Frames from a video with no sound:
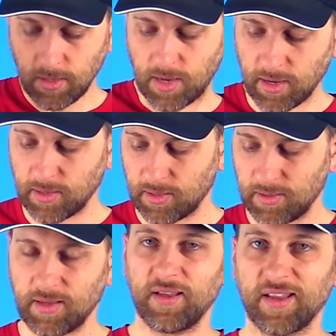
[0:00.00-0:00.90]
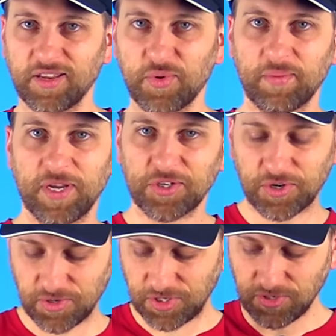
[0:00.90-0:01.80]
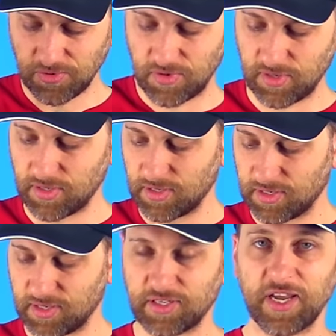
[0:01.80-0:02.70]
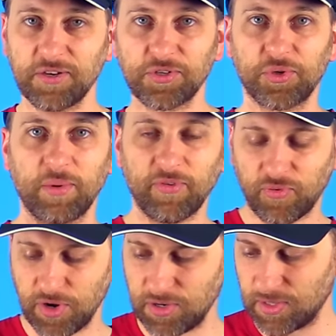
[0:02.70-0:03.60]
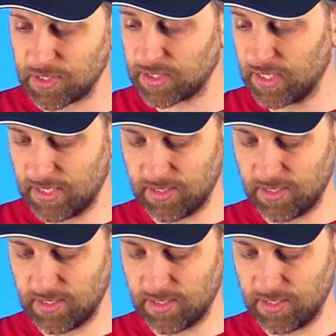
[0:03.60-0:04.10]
Uh, again, you want to make sure to tighten your string before you do this.